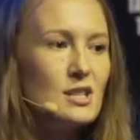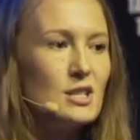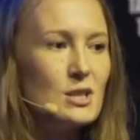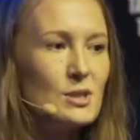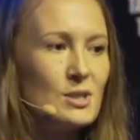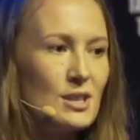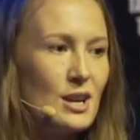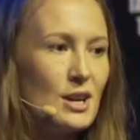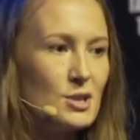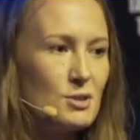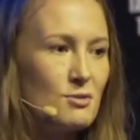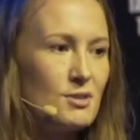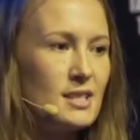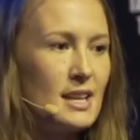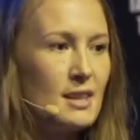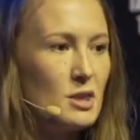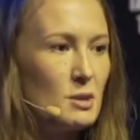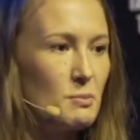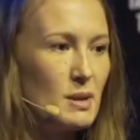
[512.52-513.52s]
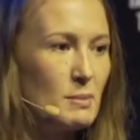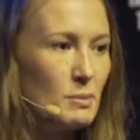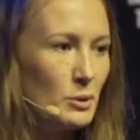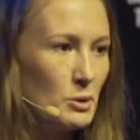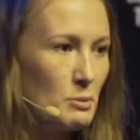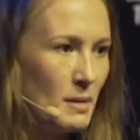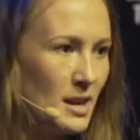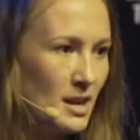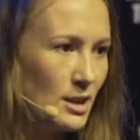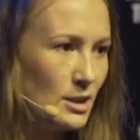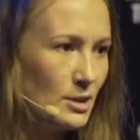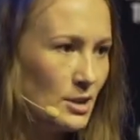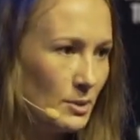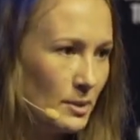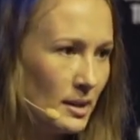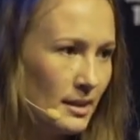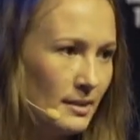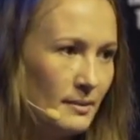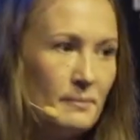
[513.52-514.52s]
do you start to resent the people who make you do
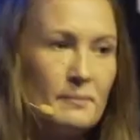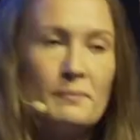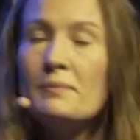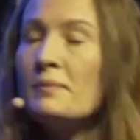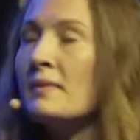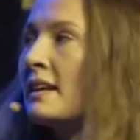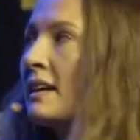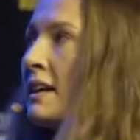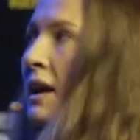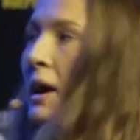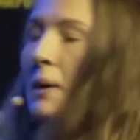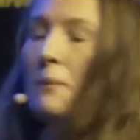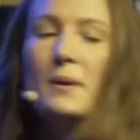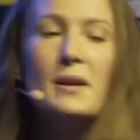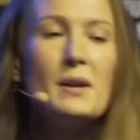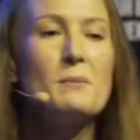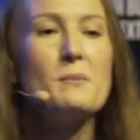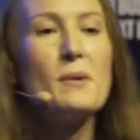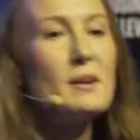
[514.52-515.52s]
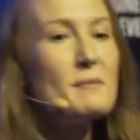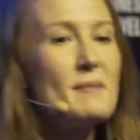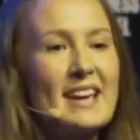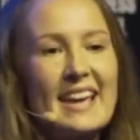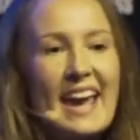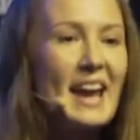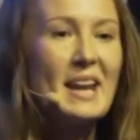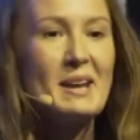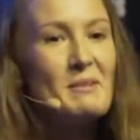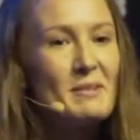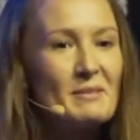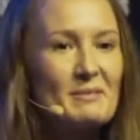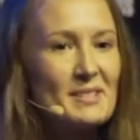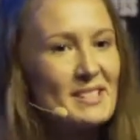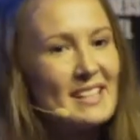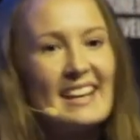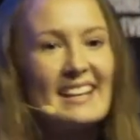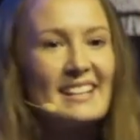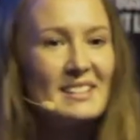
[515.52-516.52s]
it. And we don't want to make anyone
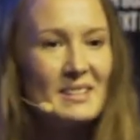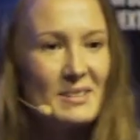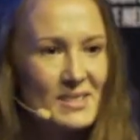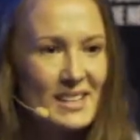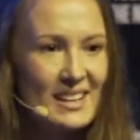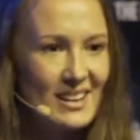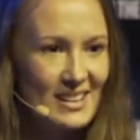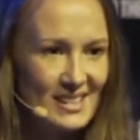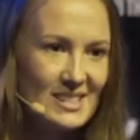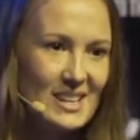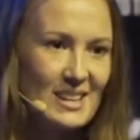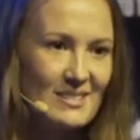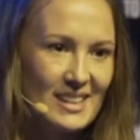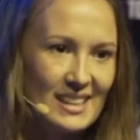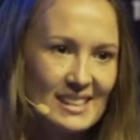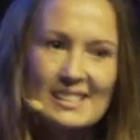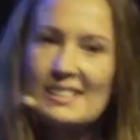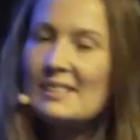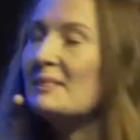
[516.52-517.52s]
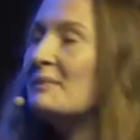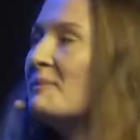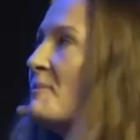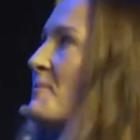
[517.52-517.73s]
resent using our service.